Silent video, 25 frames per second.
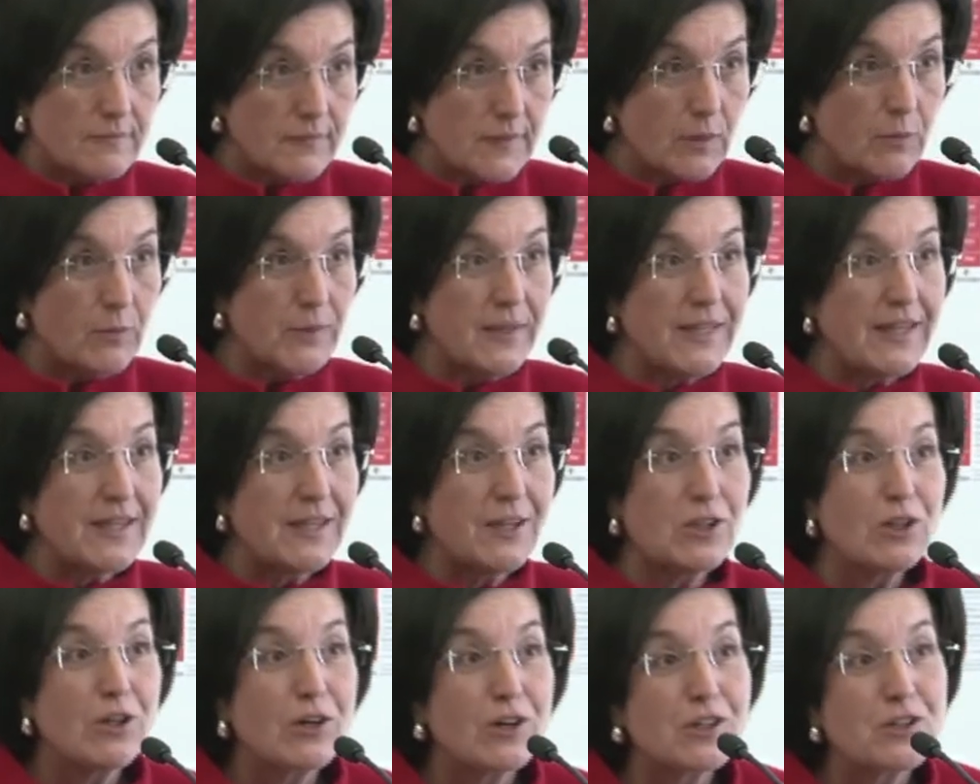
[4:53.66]
we get
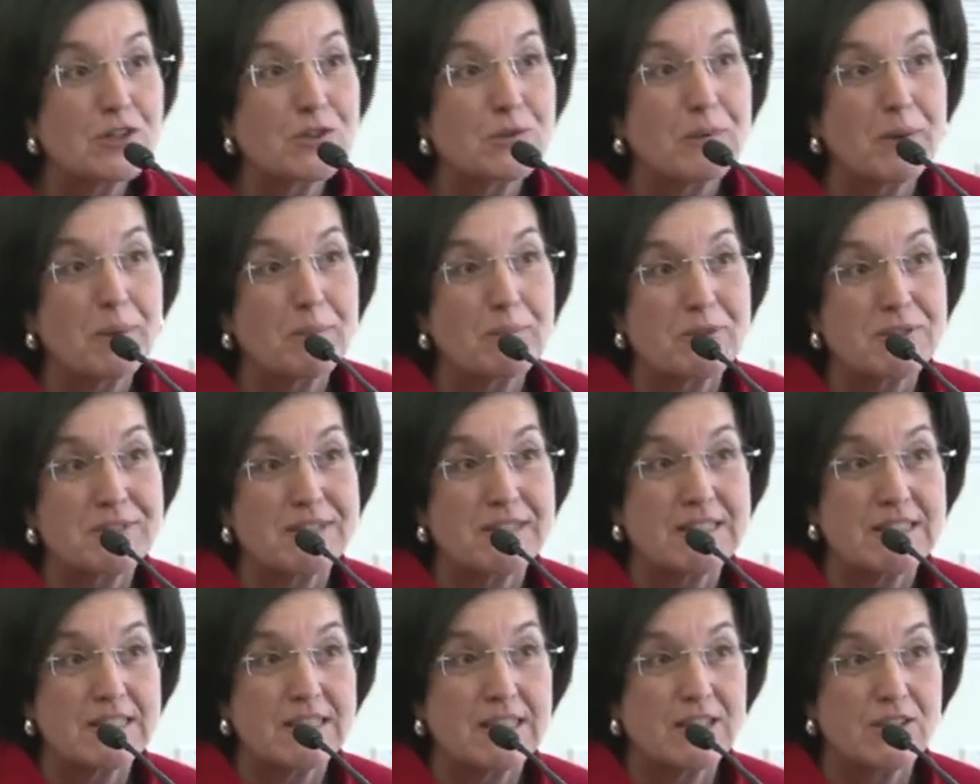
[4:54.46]
a larger
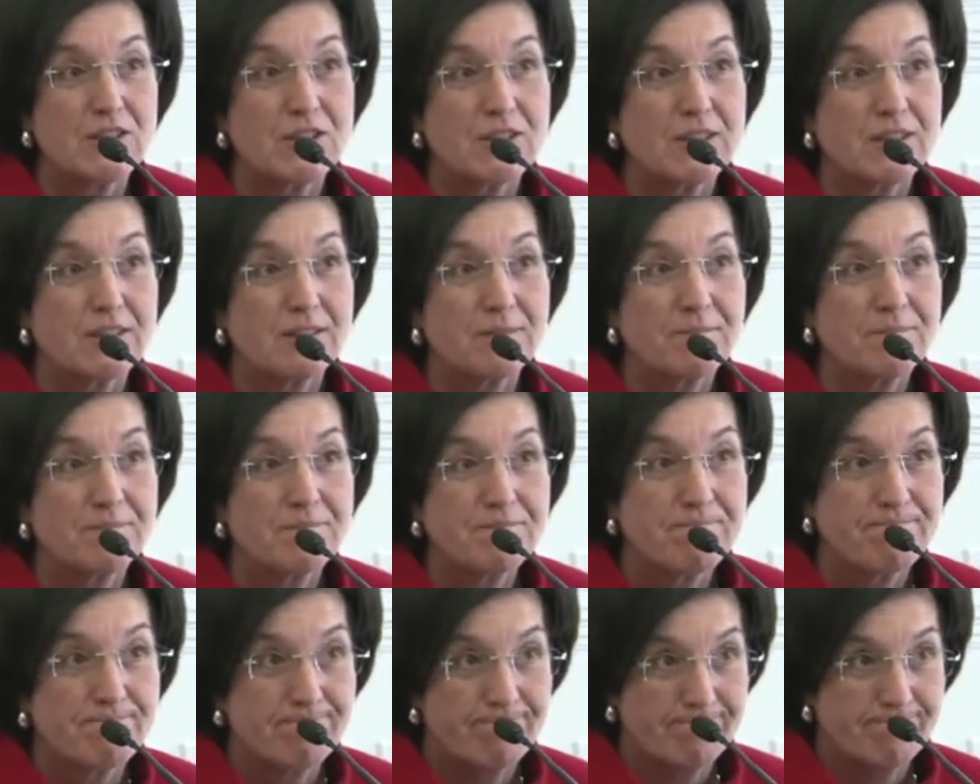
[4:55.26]
representation.
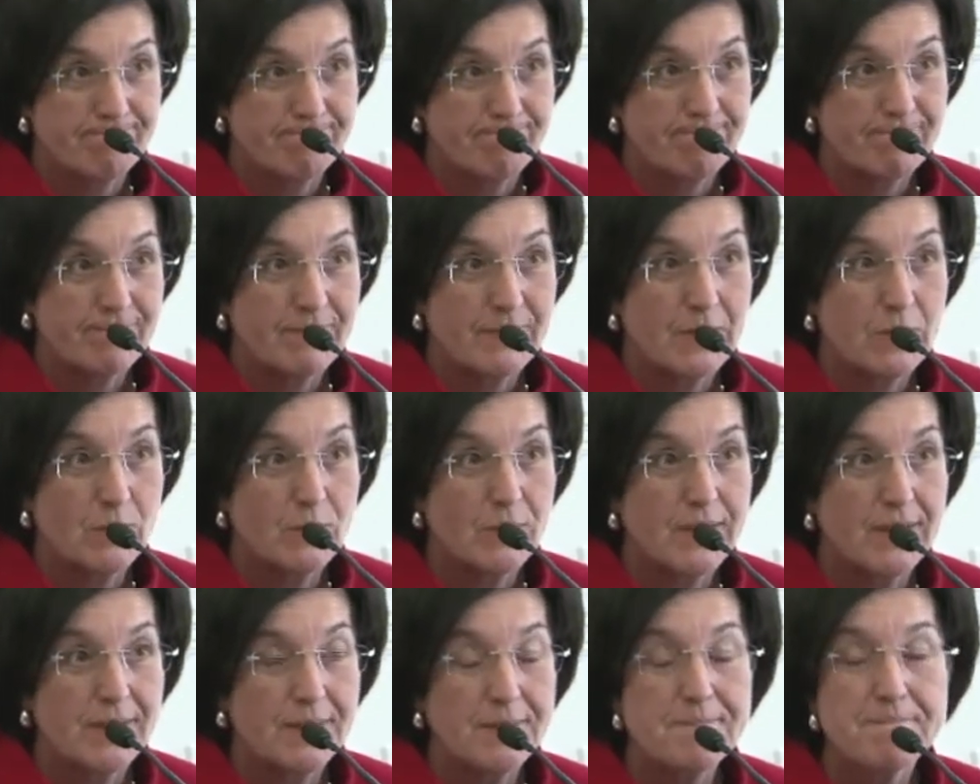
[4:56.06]

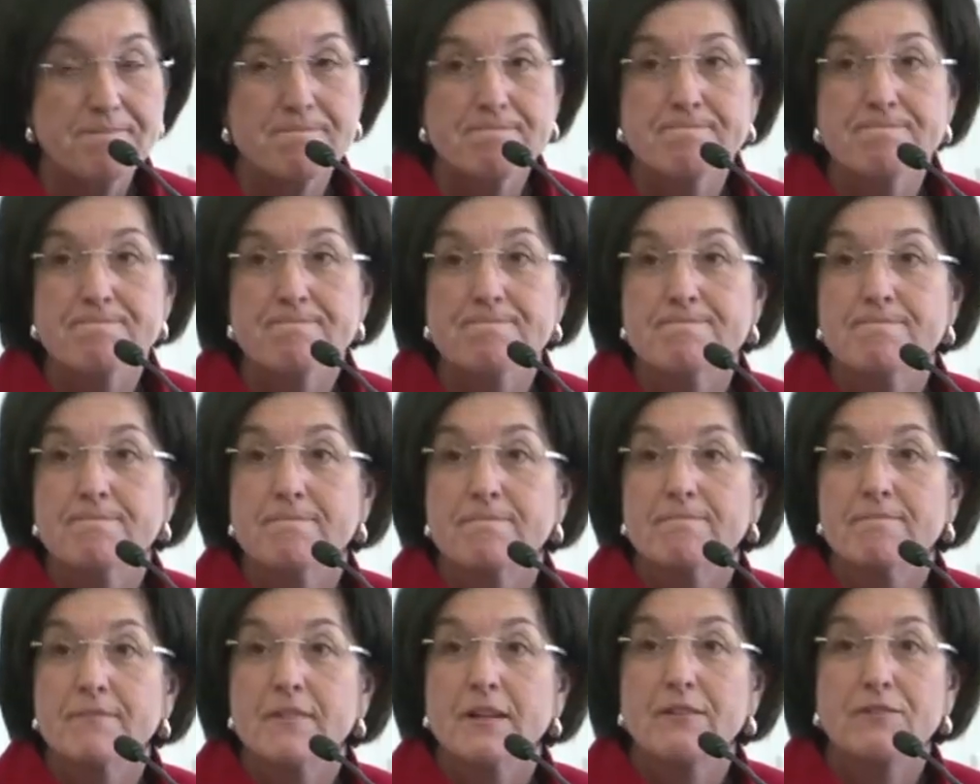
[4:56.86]
Okay?
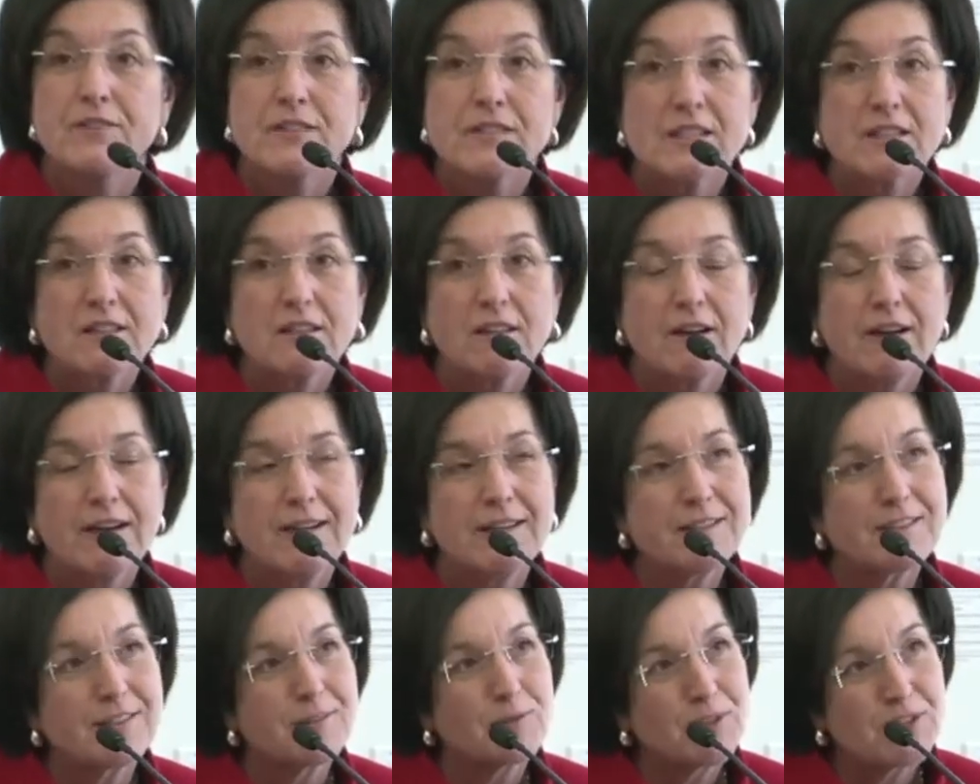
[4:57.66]
If it
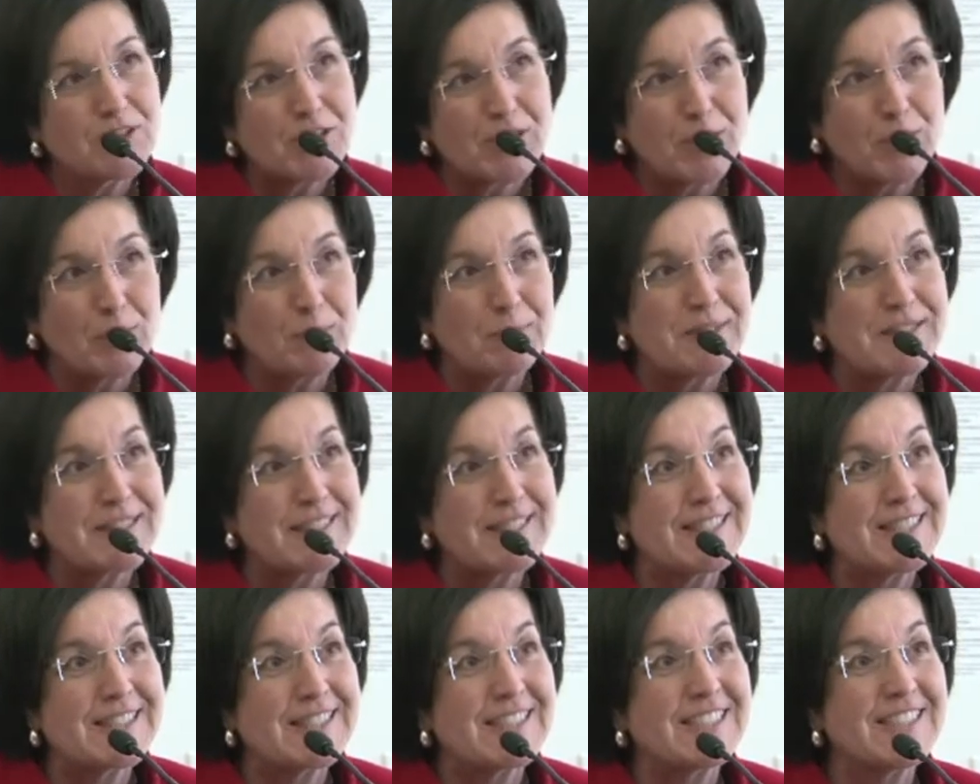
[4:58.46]
declines, which I hope it
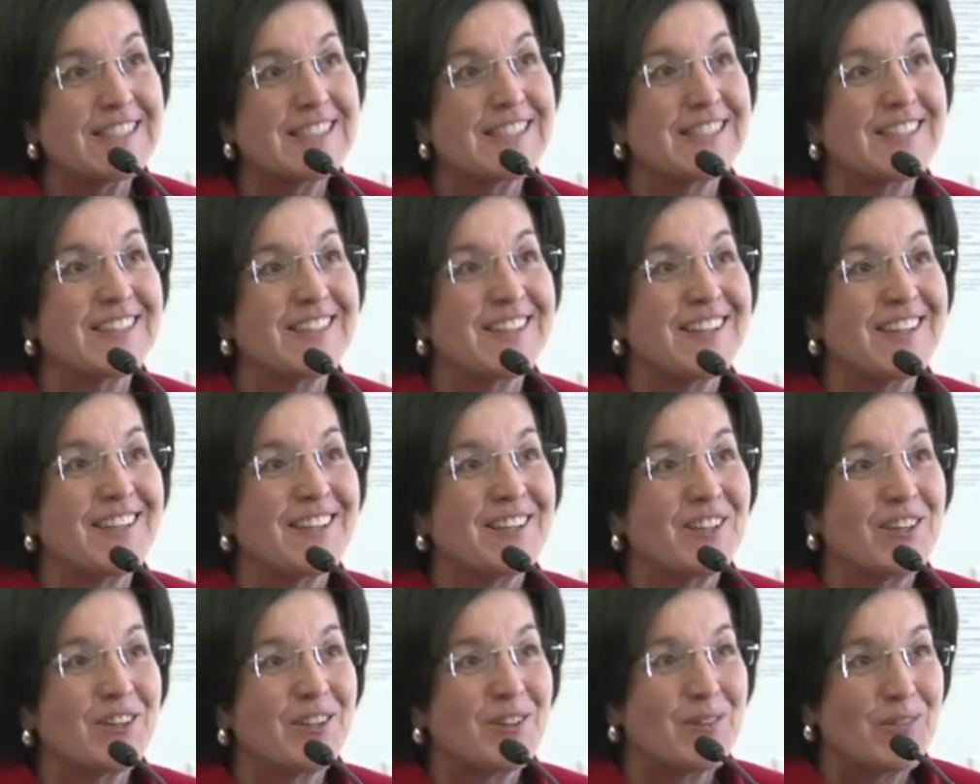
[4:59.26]
doesn't,
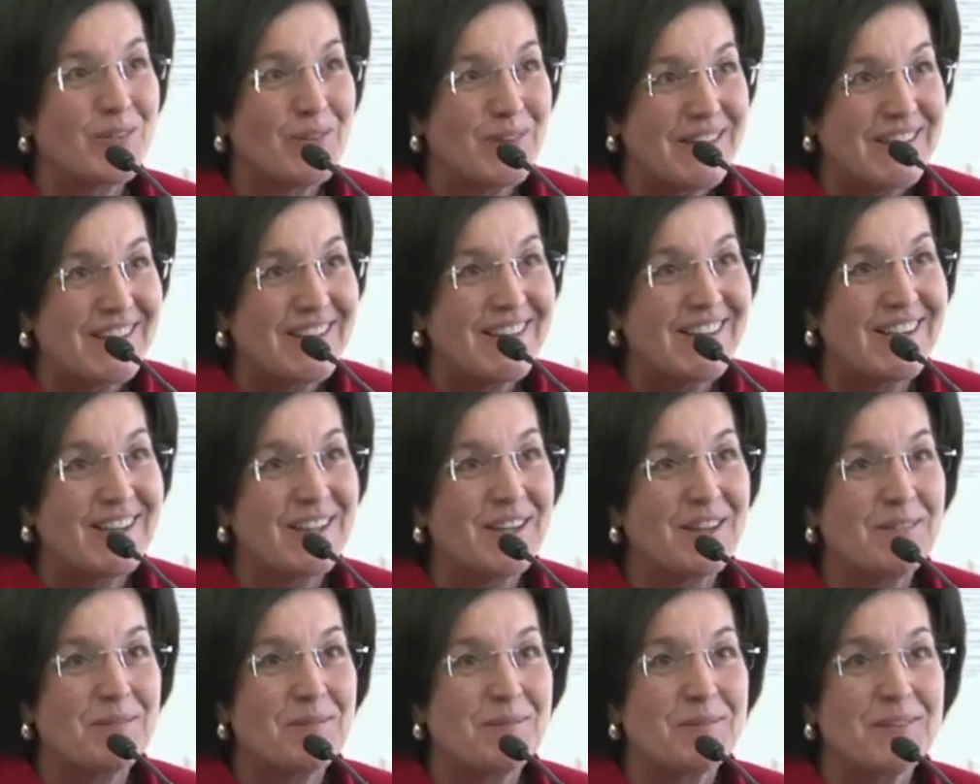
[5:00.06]
we
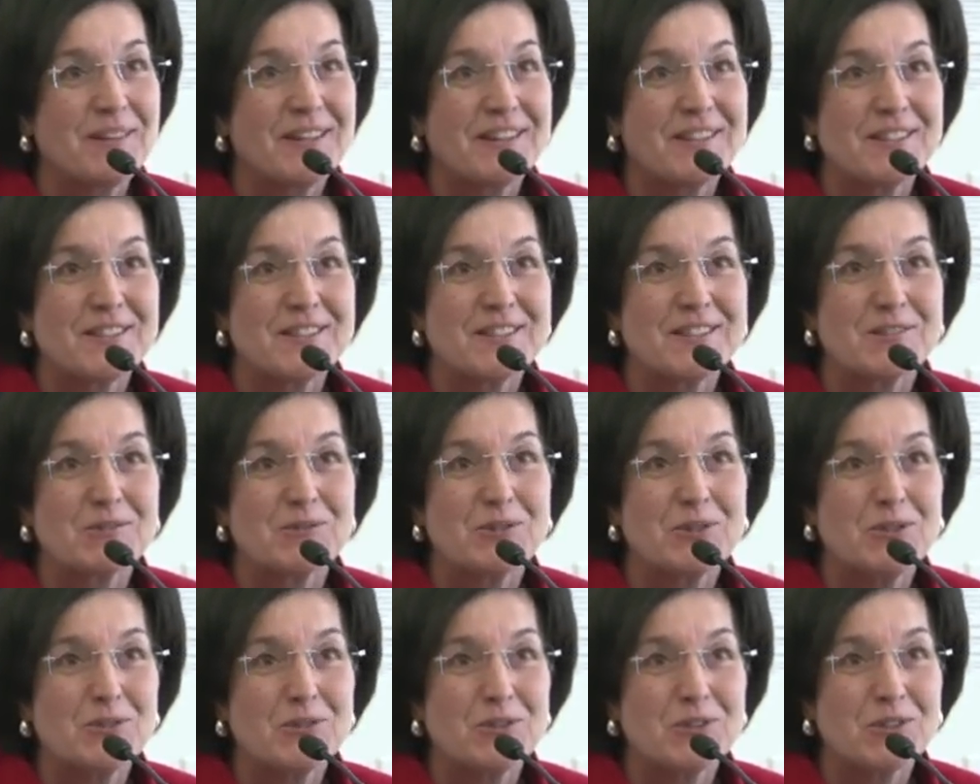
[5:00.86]
thus
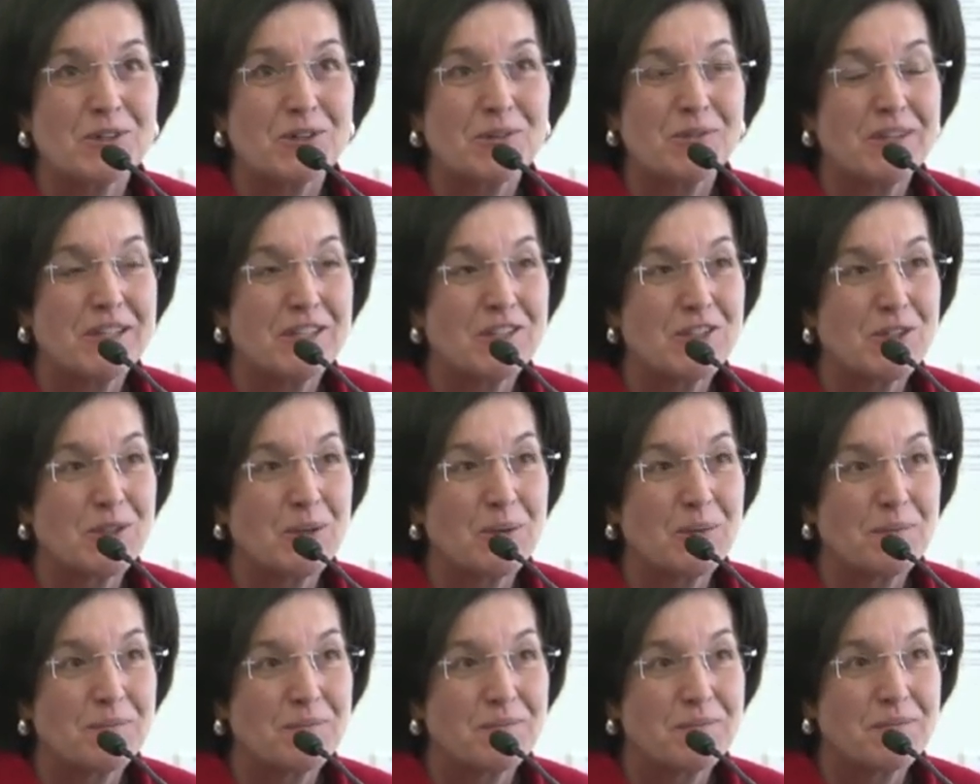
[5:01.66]
reduce our
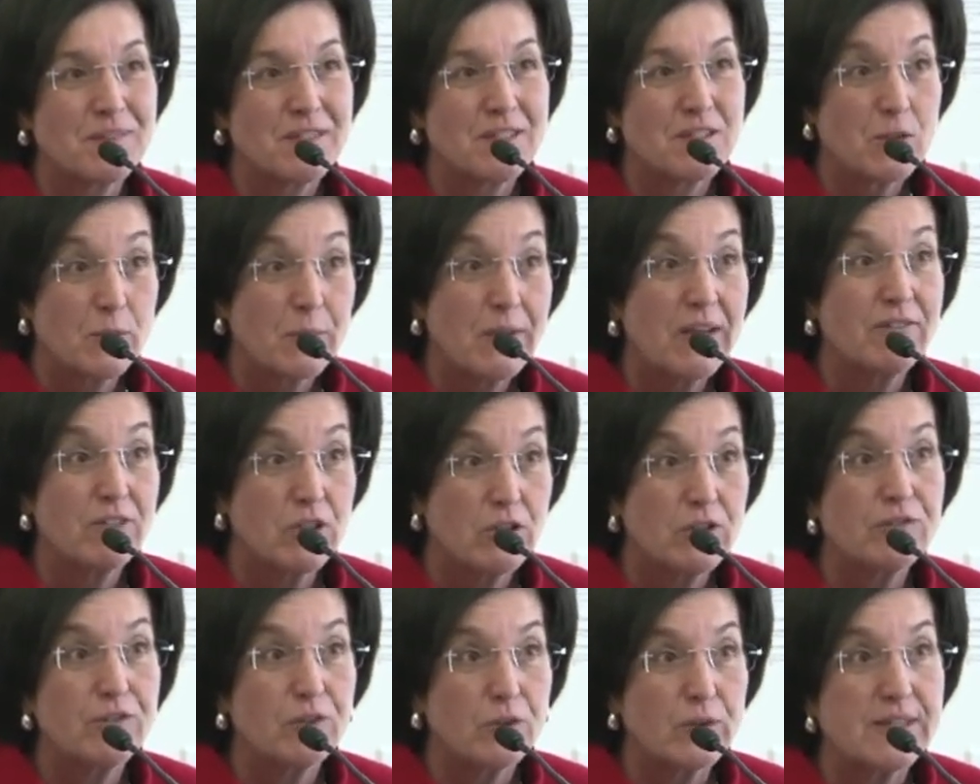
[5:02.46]
ratio. So we have a
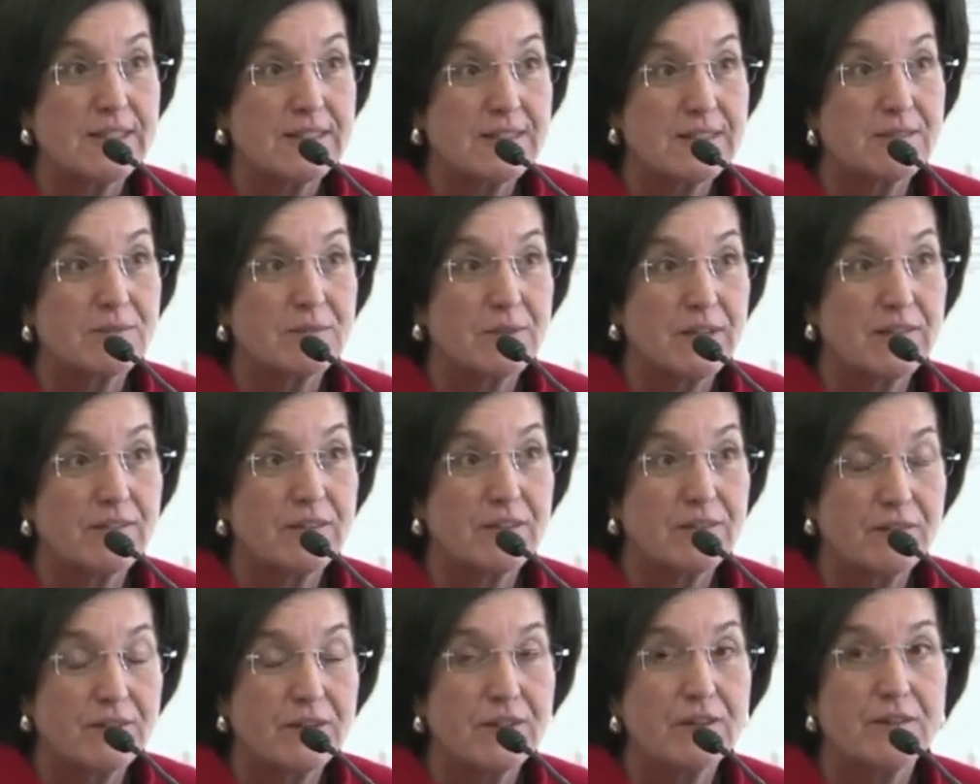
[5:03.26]
good voice. We have
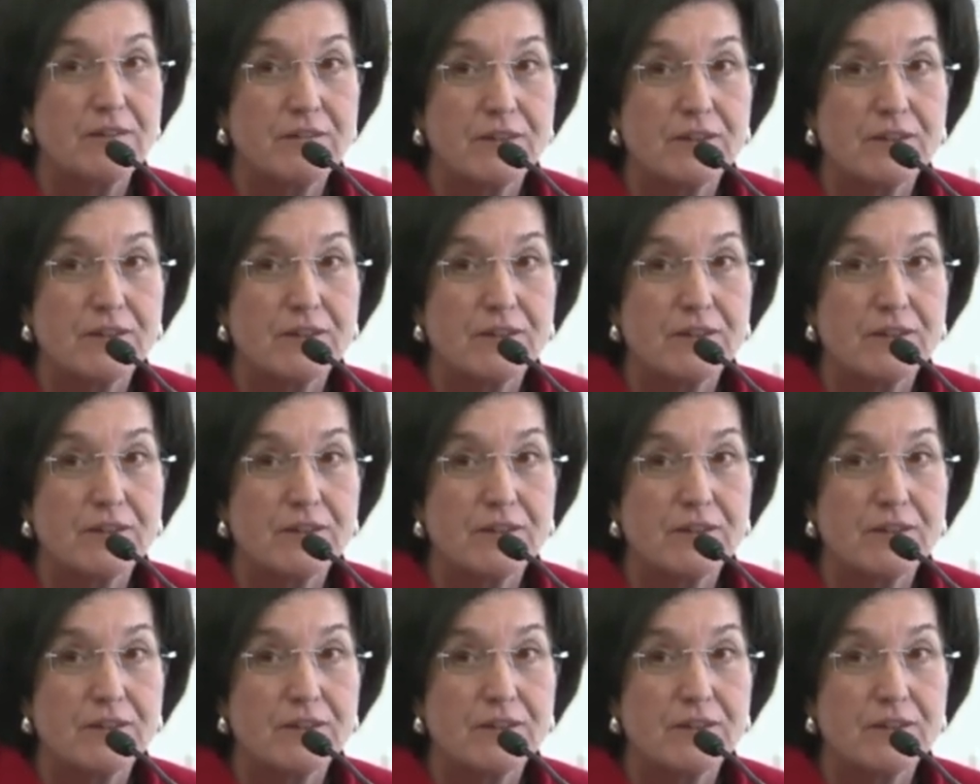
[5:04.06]
a very,